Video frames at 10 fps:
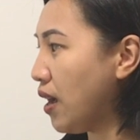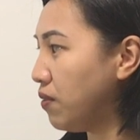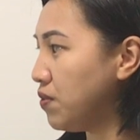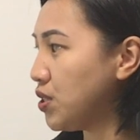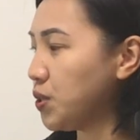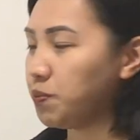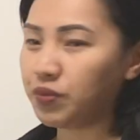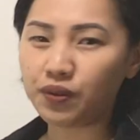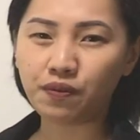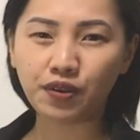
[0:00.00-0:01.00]
some
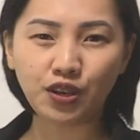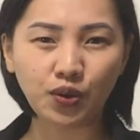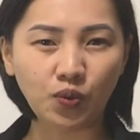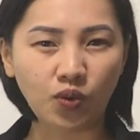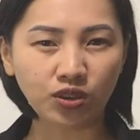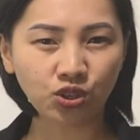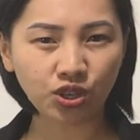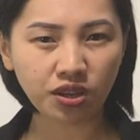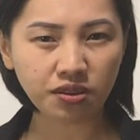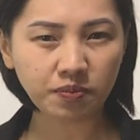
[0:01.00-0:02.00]
video
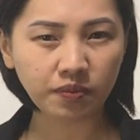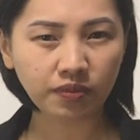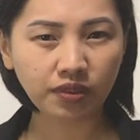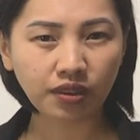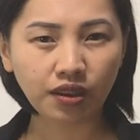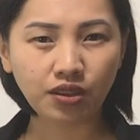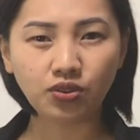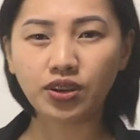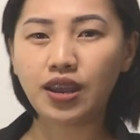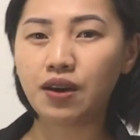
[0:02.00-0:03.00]
watching, You
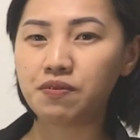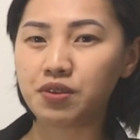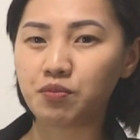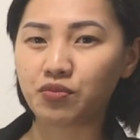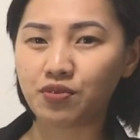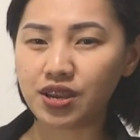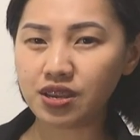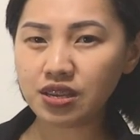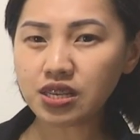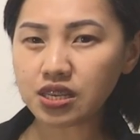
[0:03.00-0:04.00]
can have them
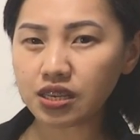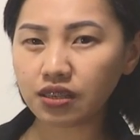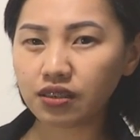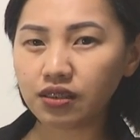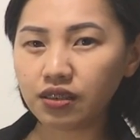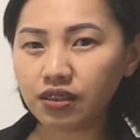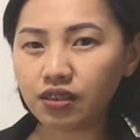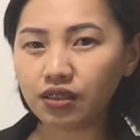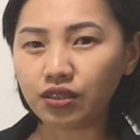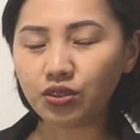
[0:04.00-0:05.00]
read,
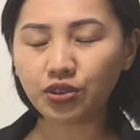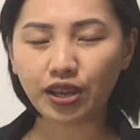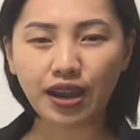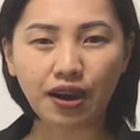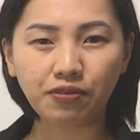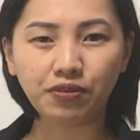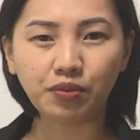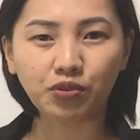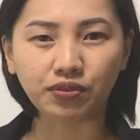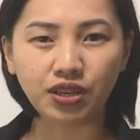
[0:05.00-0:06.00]
you can have them
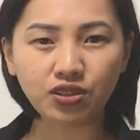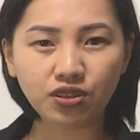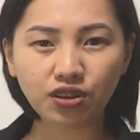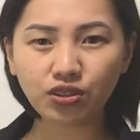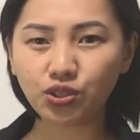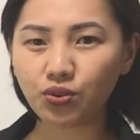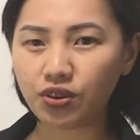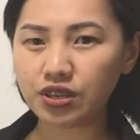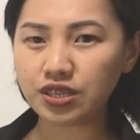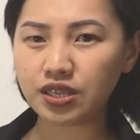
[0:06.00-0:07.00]
research or
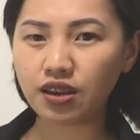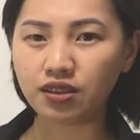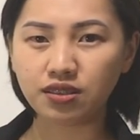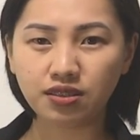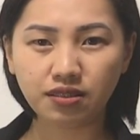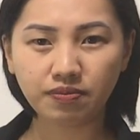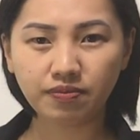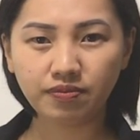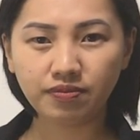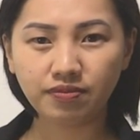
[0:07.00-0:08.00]
discuss.
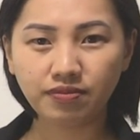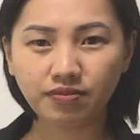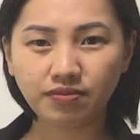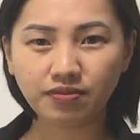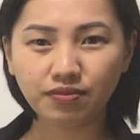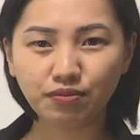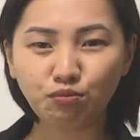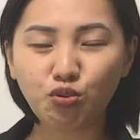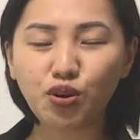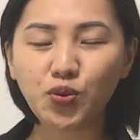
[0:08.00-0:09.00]

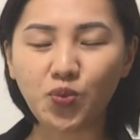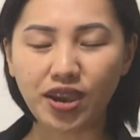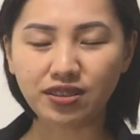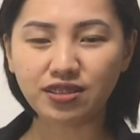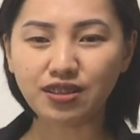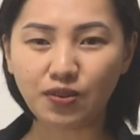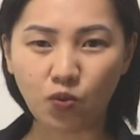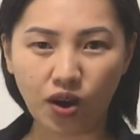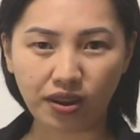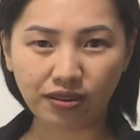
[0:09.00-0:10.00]
More ways than
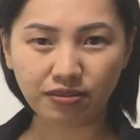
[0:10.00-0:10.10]
one.